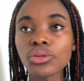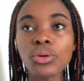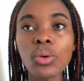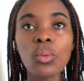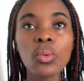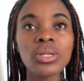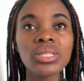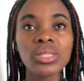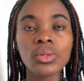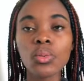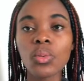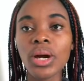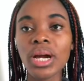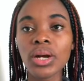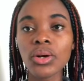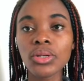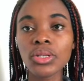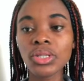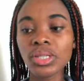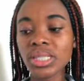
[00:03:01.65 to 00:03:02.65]
don't want to
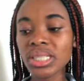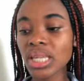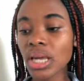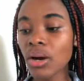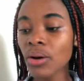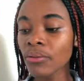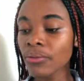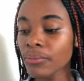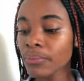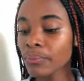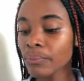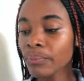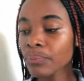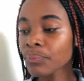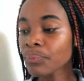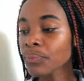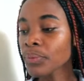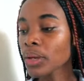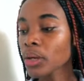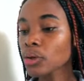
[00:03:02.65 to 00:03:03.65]
work on yourself.
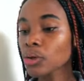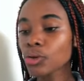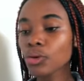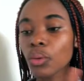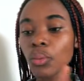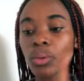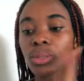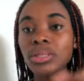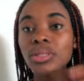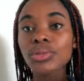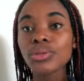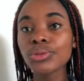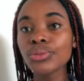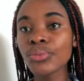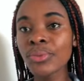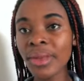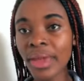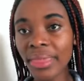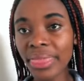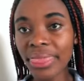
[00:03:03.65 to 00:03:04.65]
You don't want to do
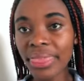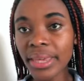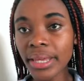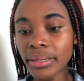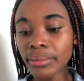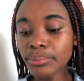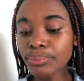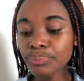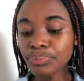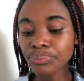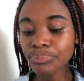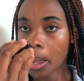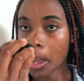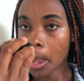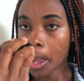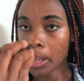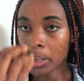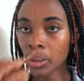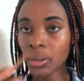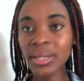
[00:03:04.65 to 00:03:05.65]
nothing.
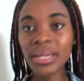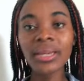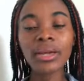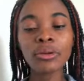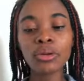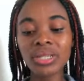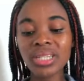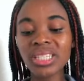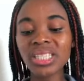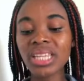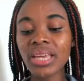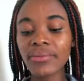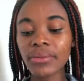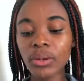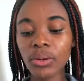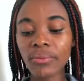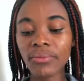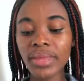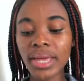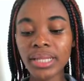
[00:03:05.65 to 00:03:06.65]
Not that you're not deserving
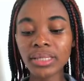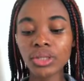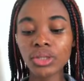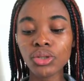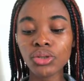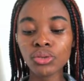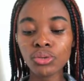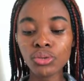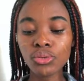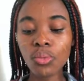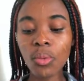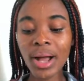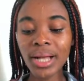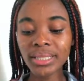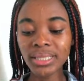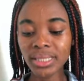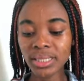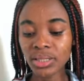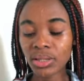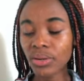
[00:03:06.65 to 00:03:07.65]
of that. You are
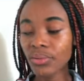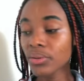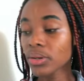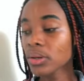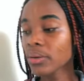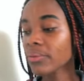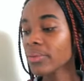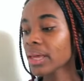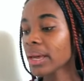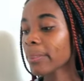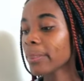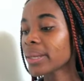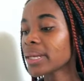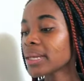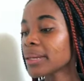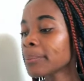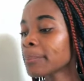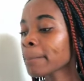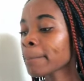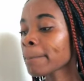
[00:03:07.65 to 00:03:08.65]
deserving of that. But
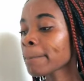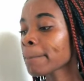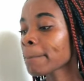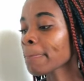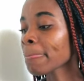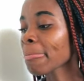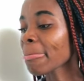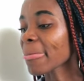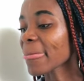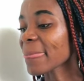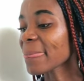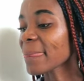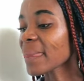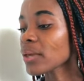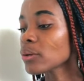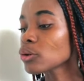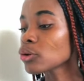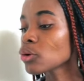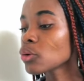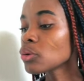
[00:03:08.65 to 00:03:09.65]
then
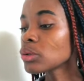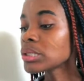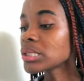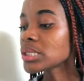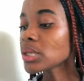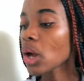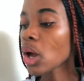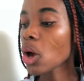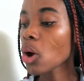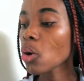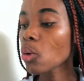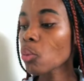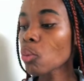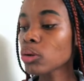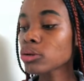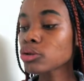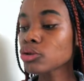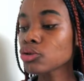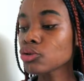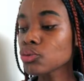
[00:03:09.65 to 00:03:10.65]
you don't
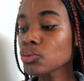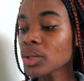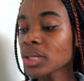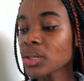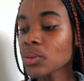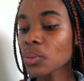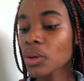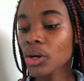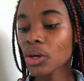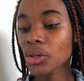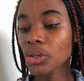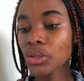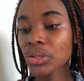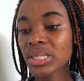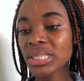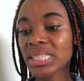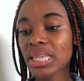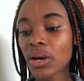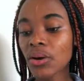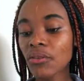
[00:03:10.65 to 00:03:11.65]
want to do any work on
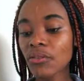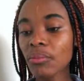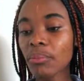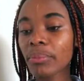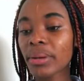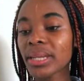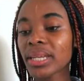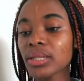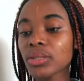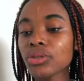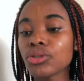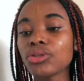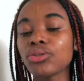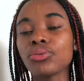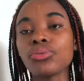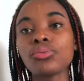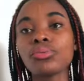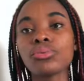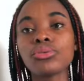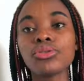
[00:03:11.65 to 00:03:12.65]
yourself. But then
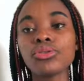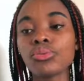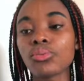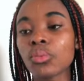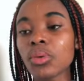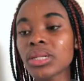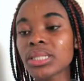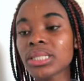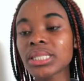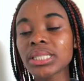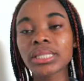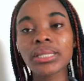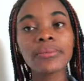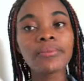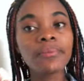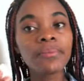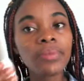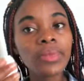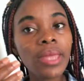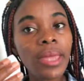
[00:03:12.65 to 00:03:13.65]
you want
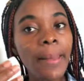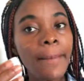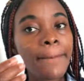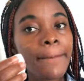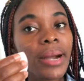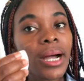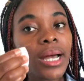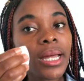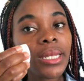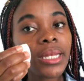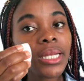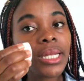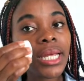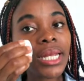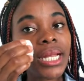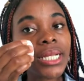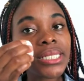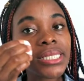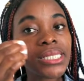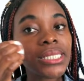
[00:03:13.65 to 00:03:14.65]
a man that
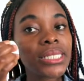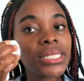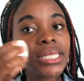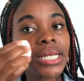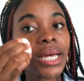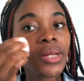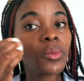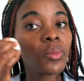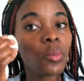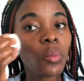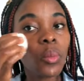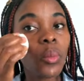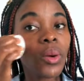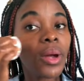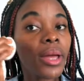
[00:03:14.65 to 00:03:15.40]
has done